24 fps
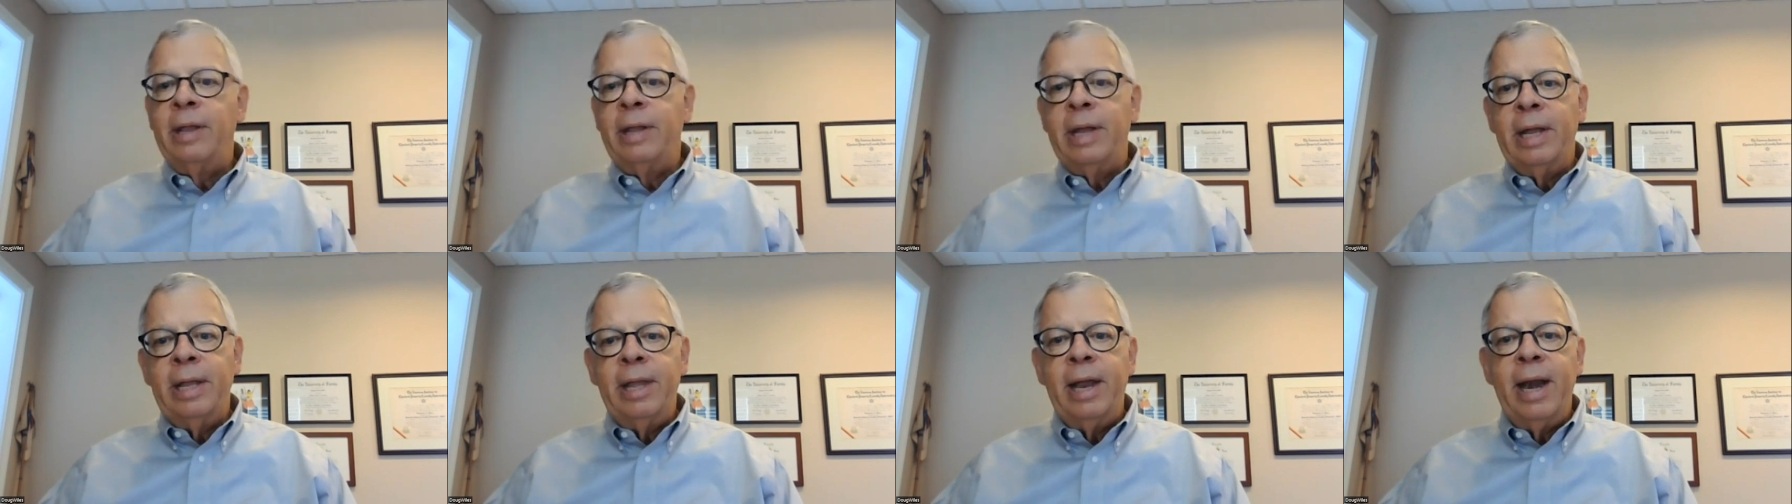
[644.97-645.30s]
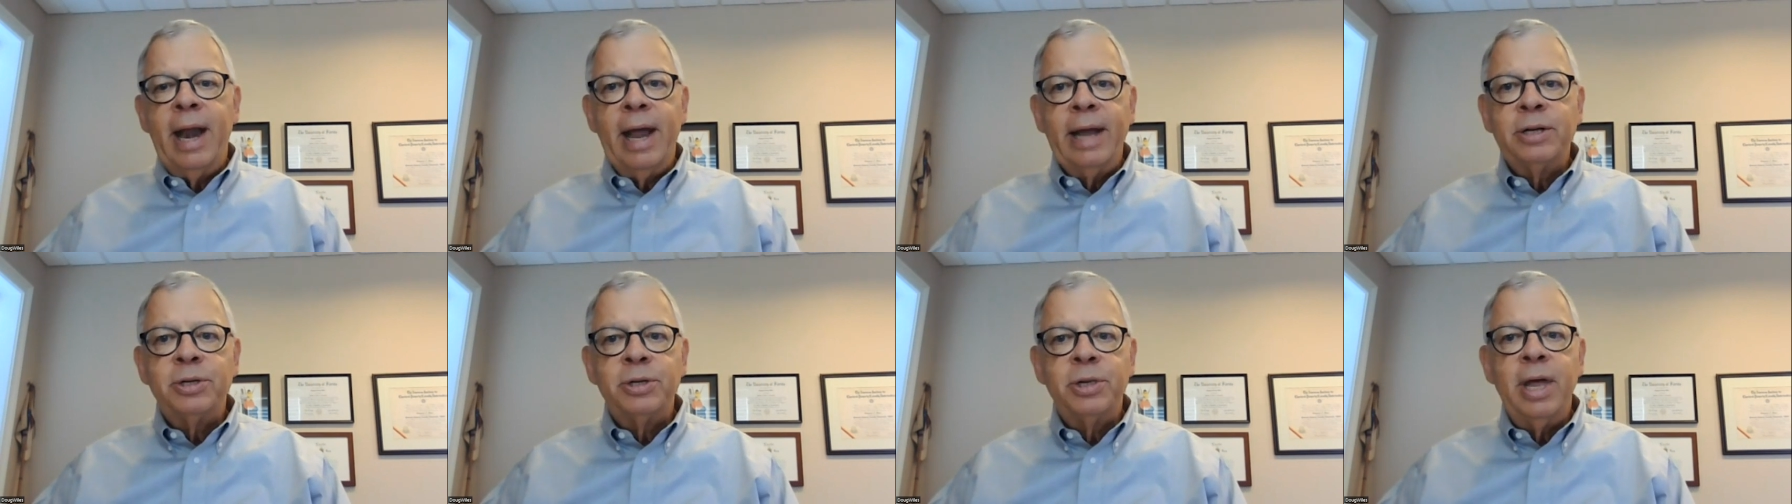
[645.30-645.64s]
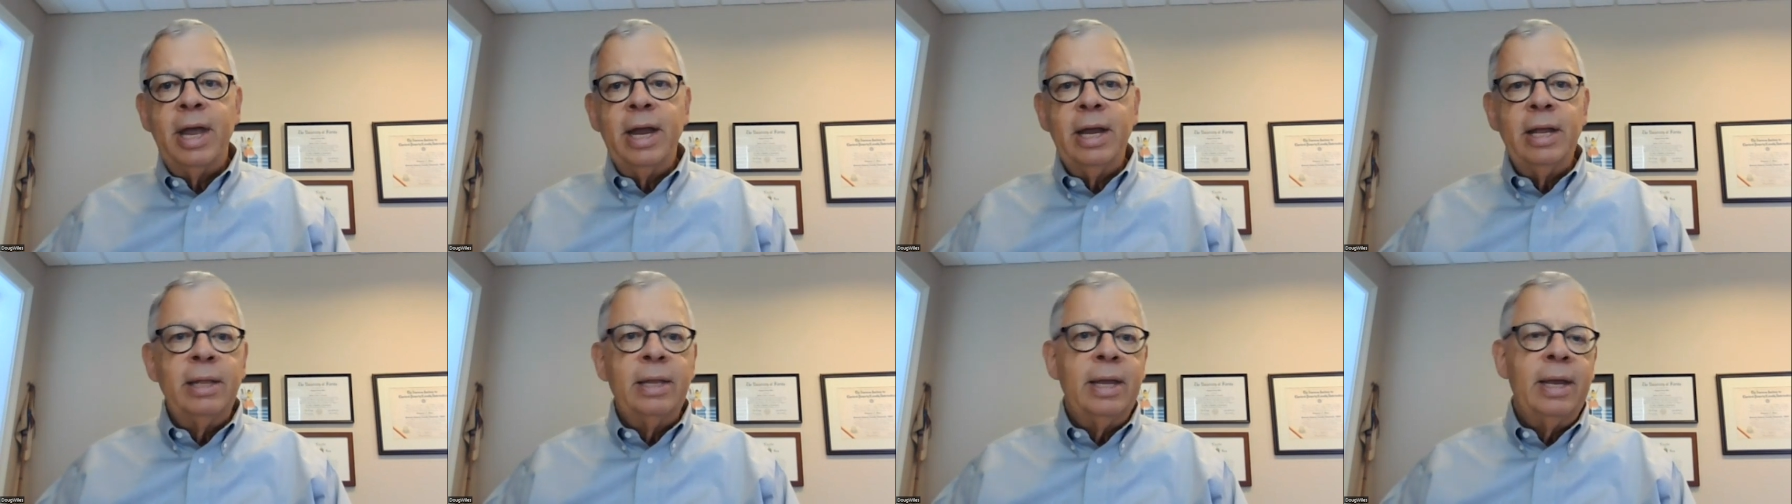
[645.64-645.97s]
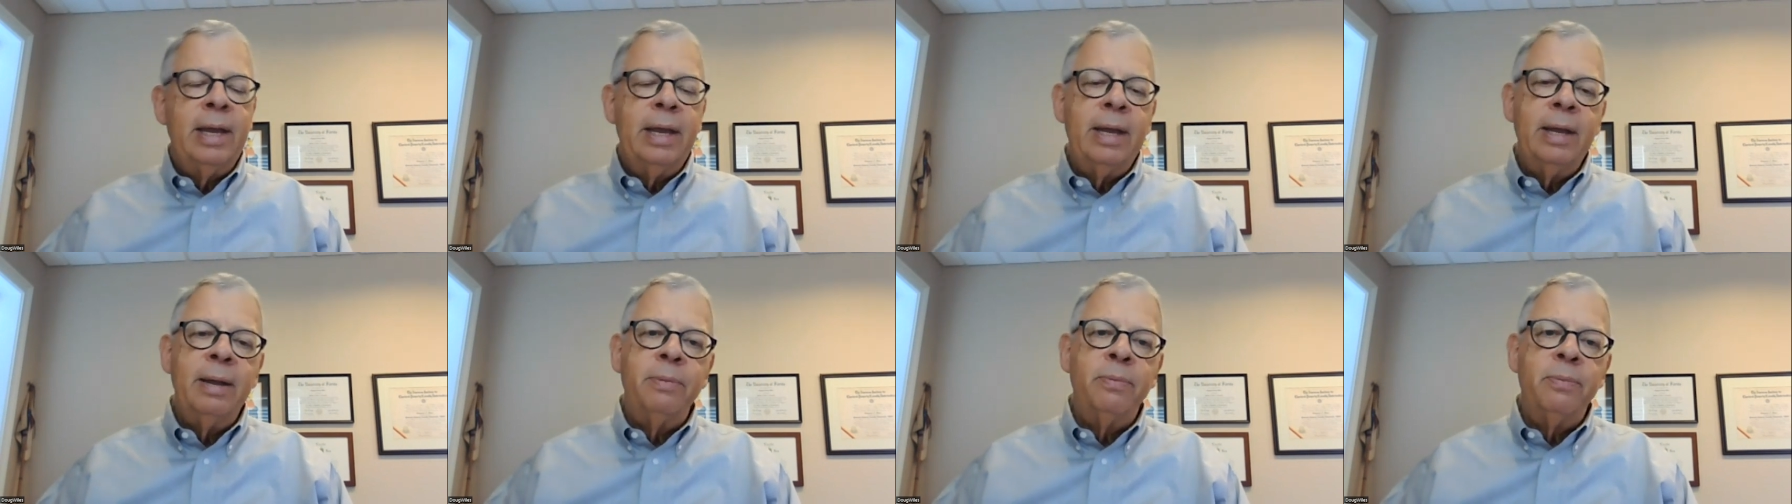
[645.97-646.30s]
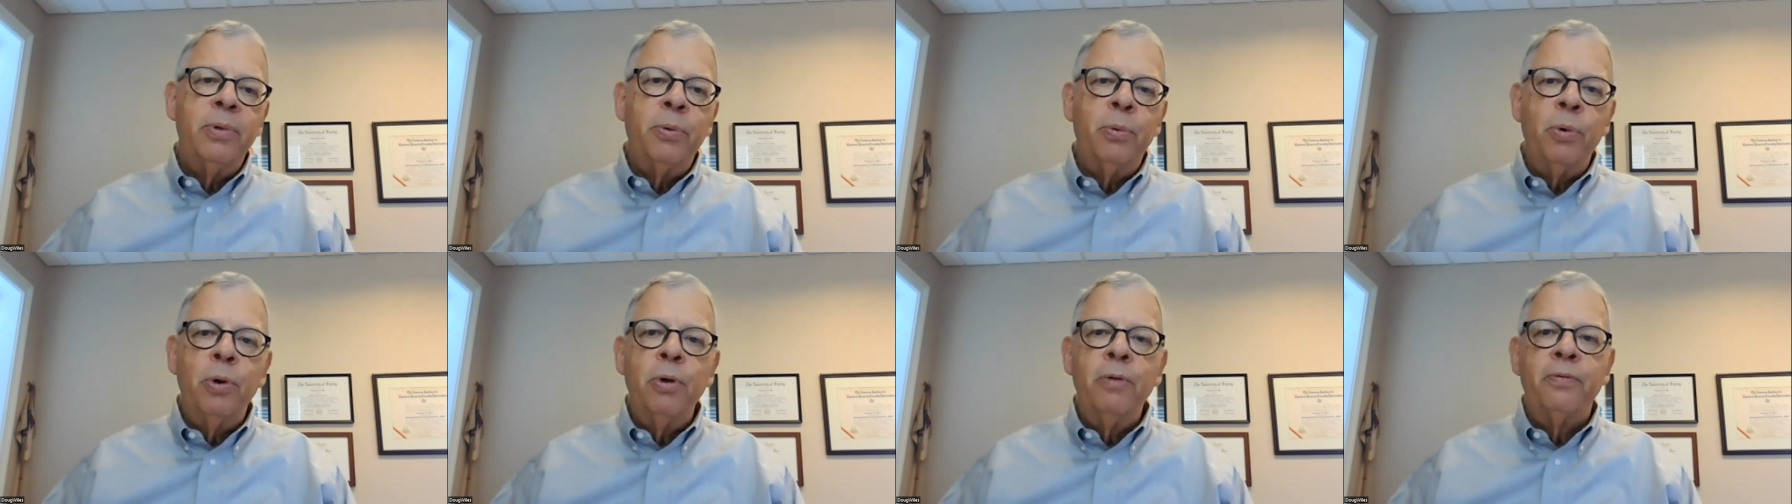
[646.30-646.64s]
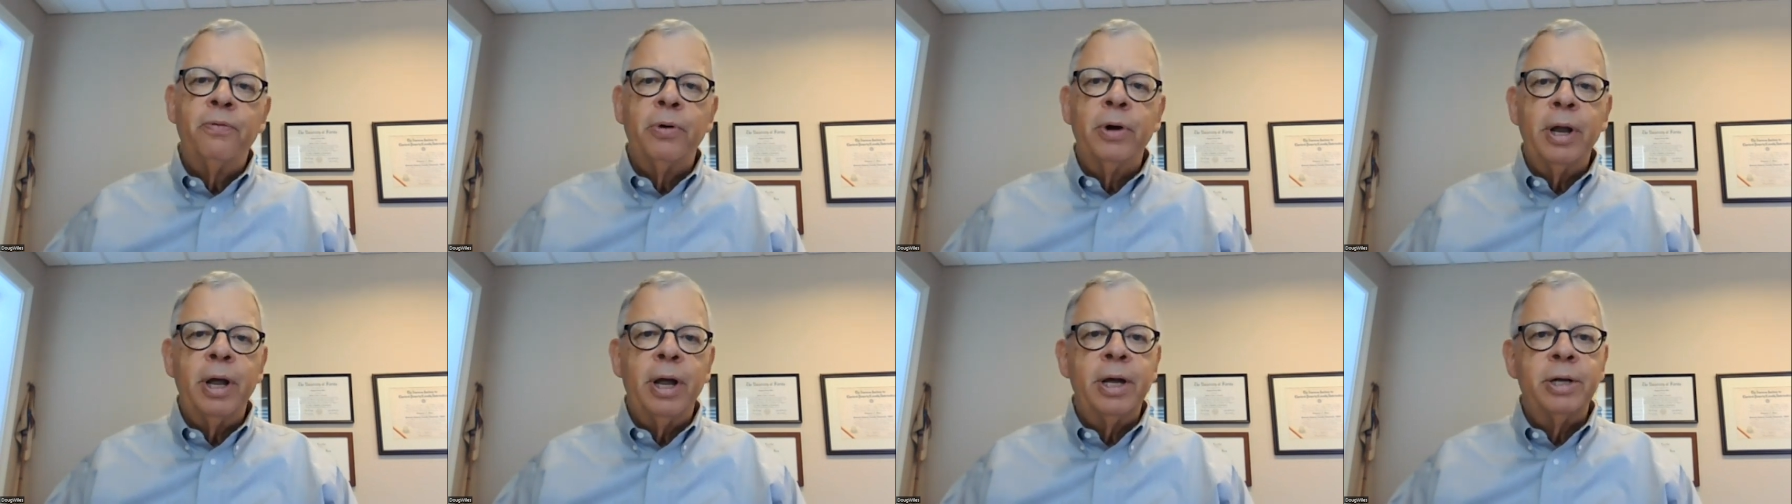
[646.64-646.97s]
And then the next thing the, the
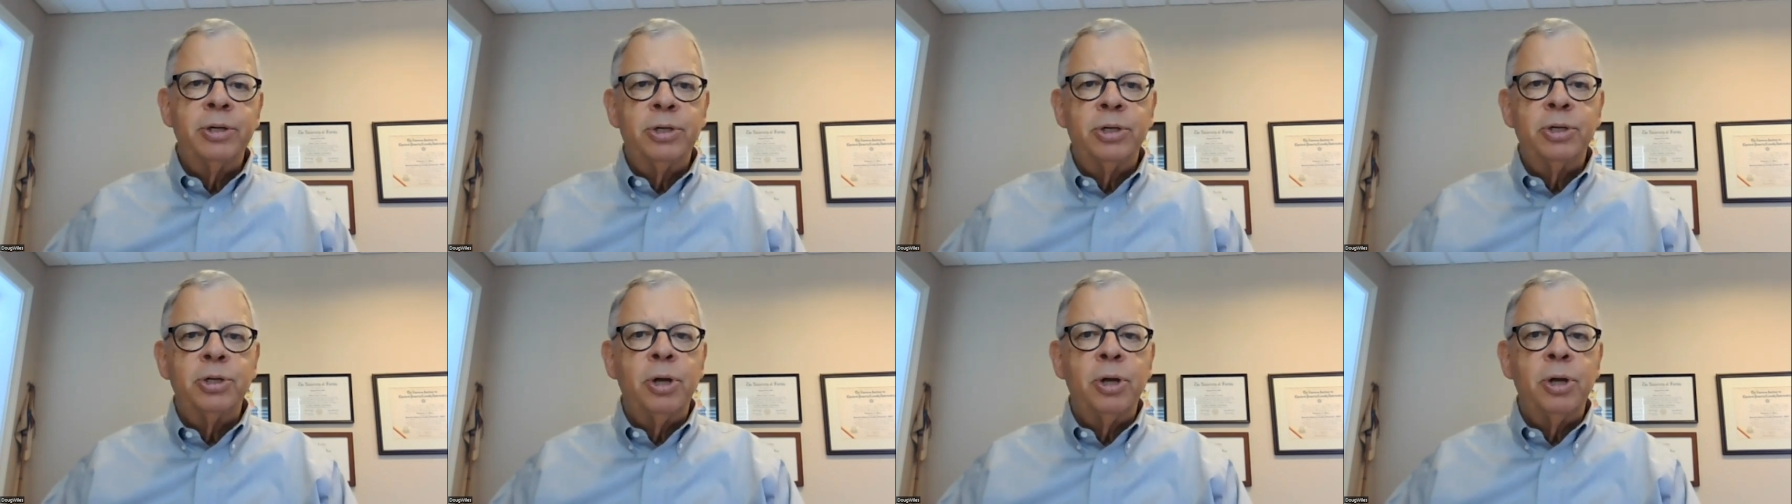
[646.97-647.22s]
roofer does